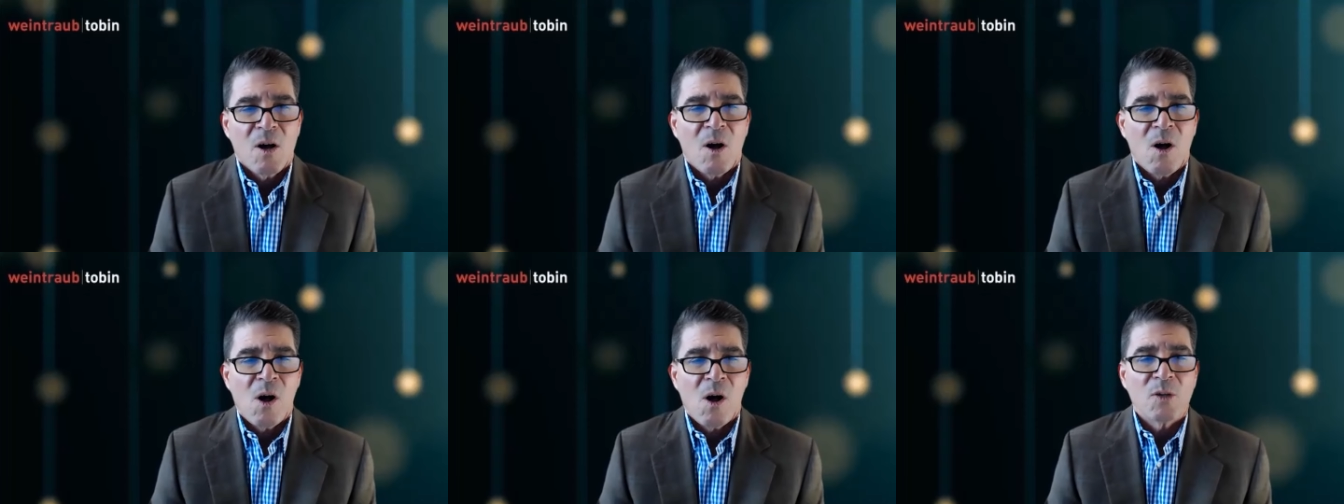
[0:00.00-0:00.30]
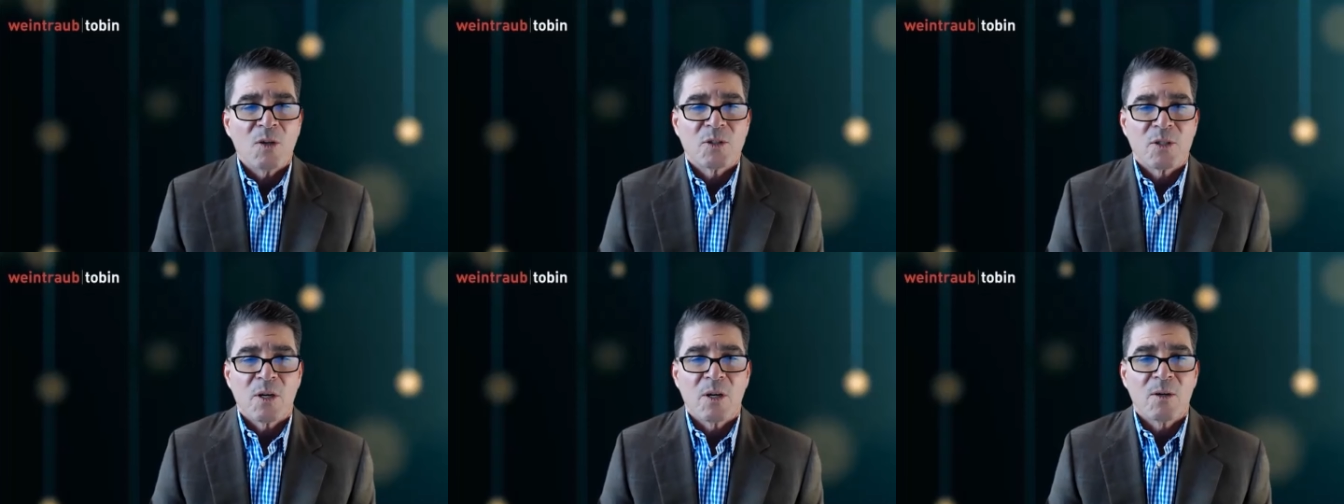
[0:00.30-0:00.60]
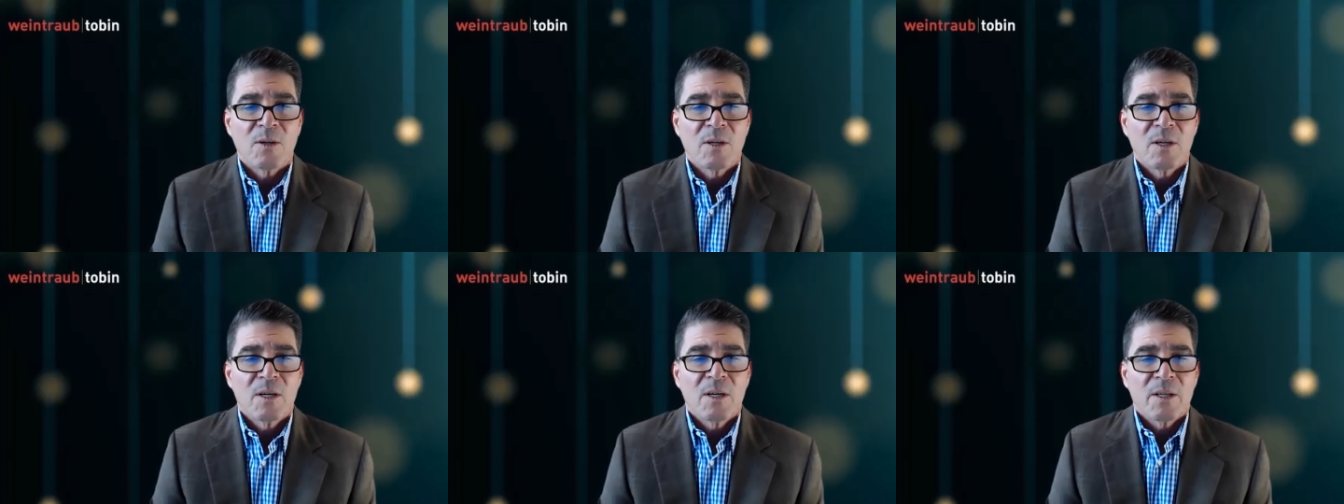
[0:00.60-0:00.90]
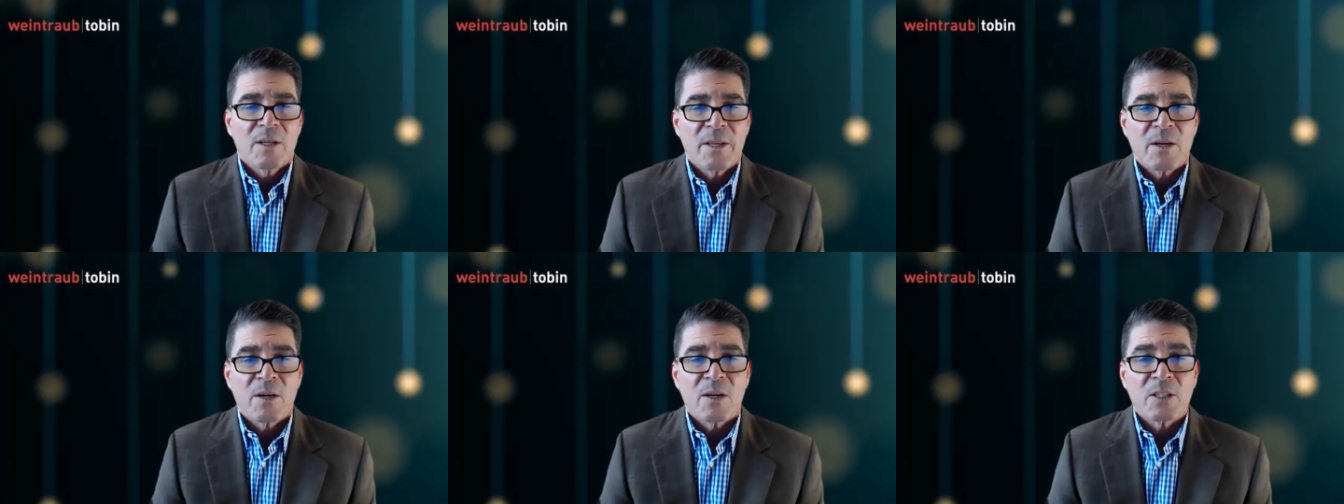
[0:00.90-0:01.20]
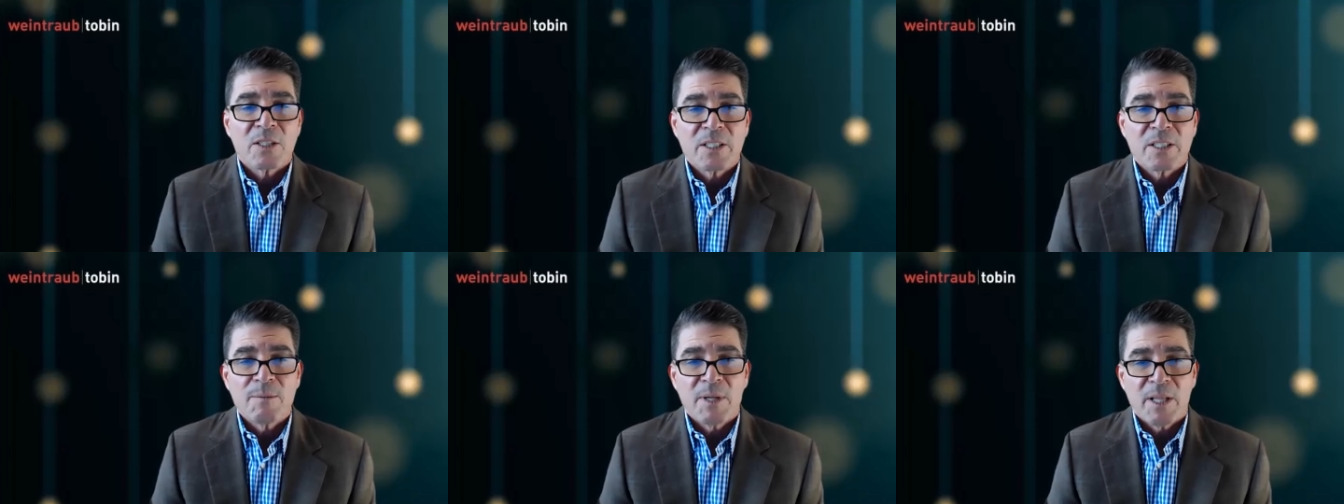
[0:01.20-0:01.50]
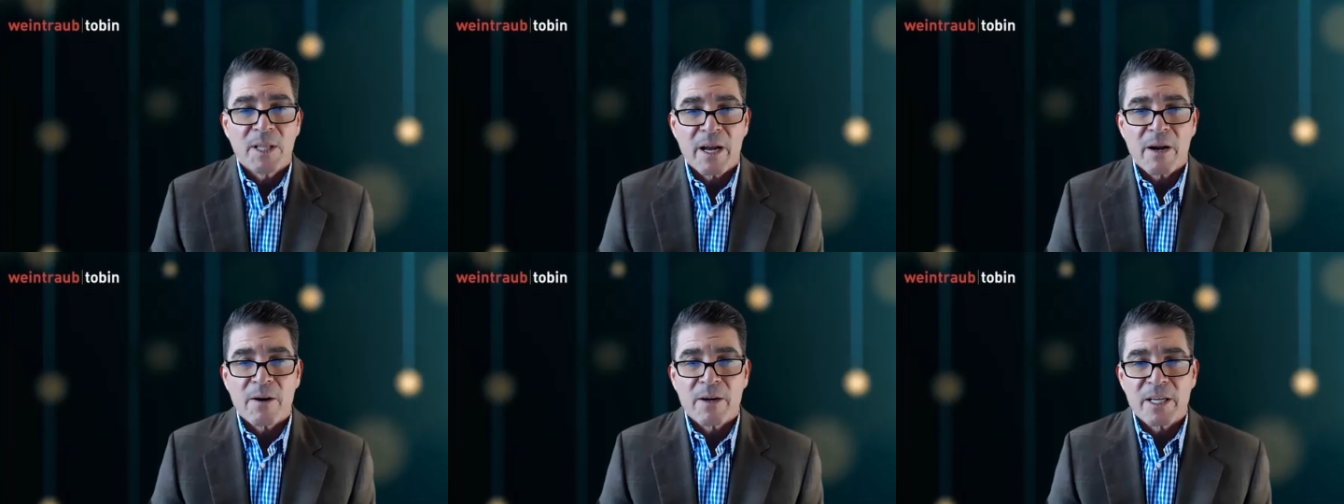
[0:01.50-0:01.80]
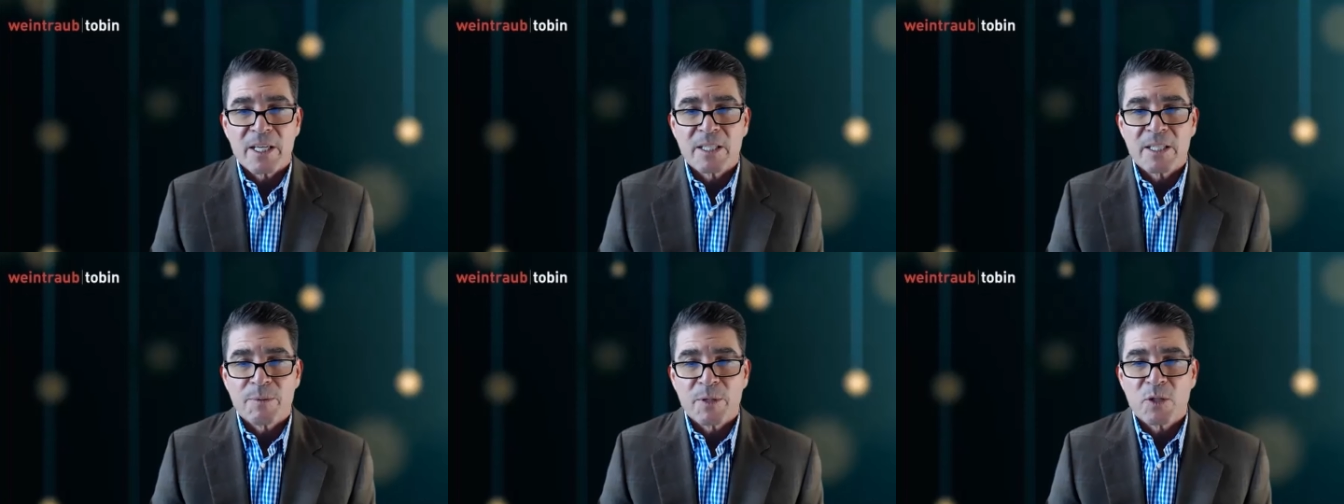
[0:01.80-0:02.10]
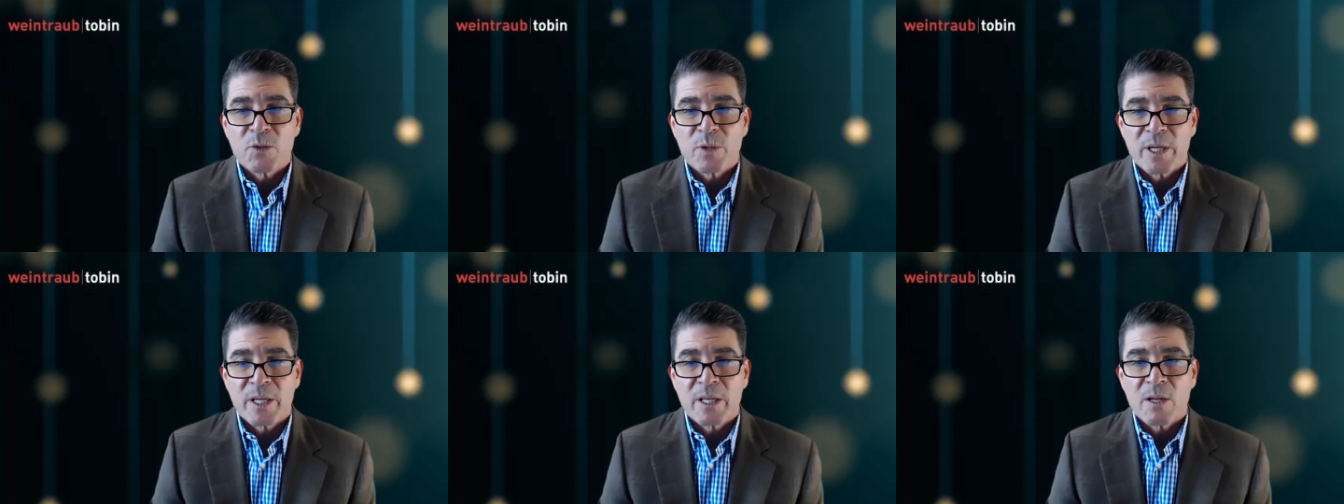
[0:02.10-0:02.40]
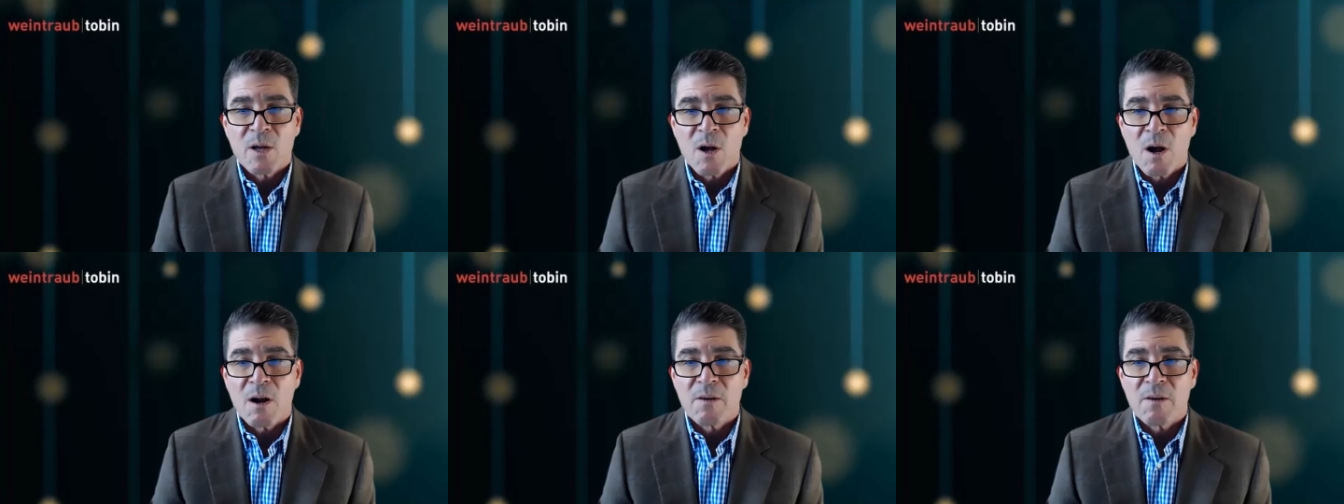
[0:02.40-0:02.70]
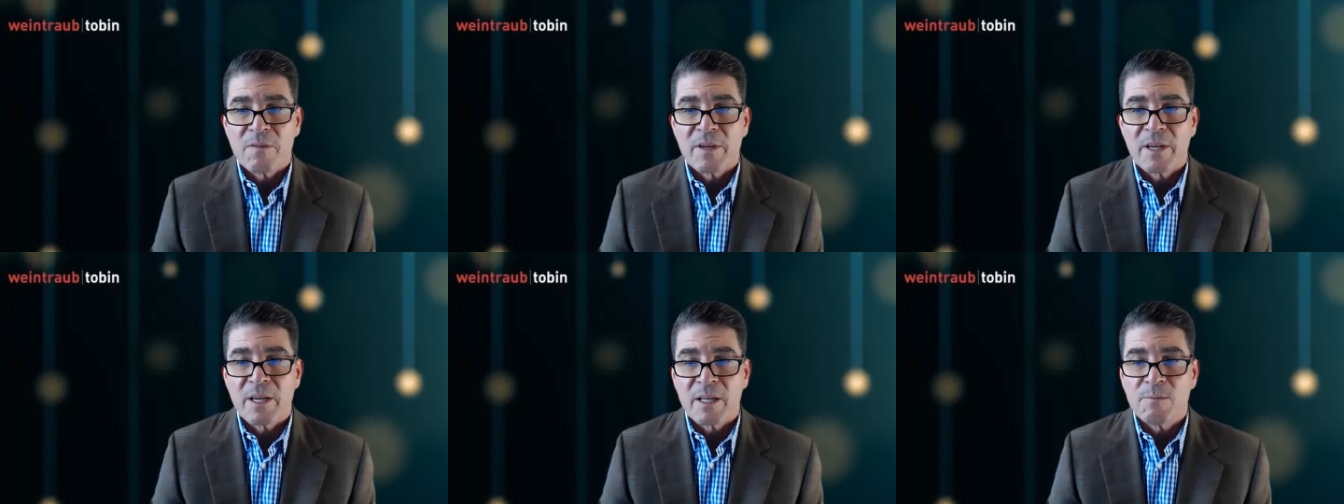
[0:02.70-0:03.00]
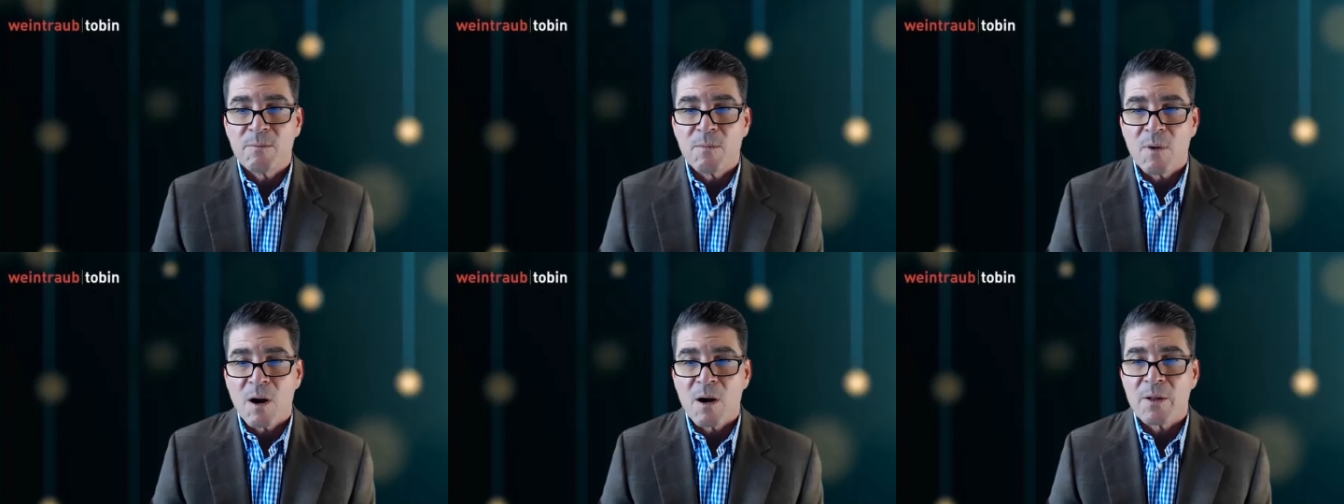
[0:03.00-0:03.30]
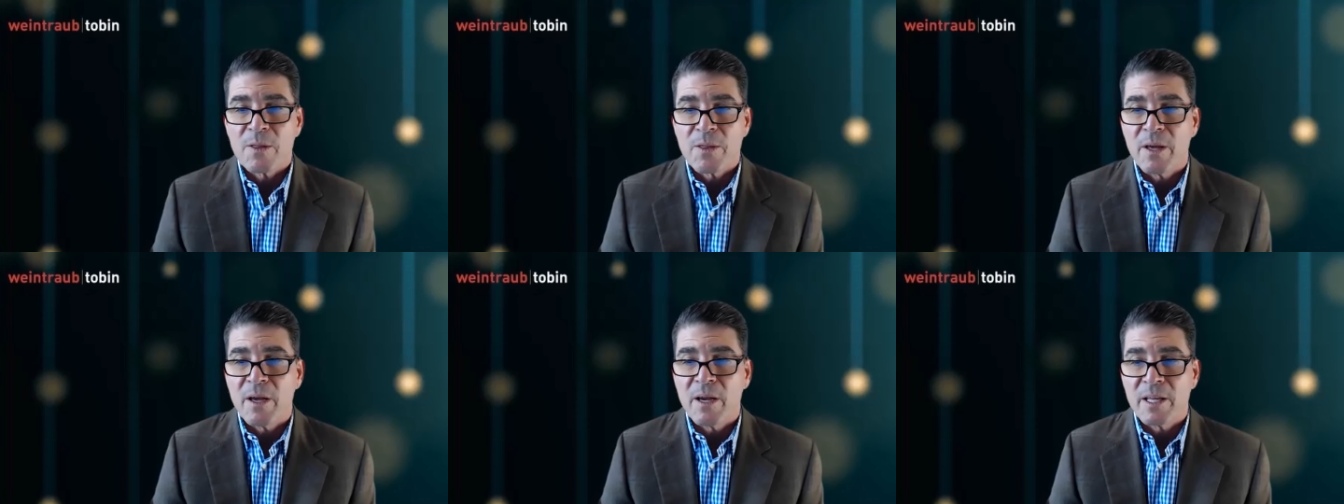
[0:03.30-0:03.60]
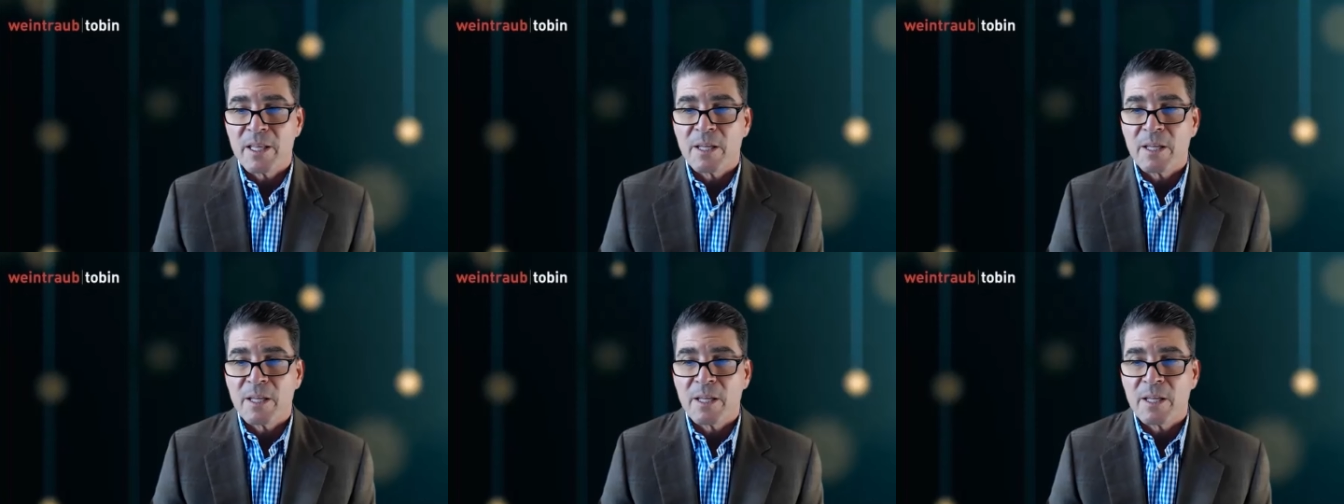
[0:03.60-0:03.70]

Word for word: Also, there are similarities between Harvey and Martha,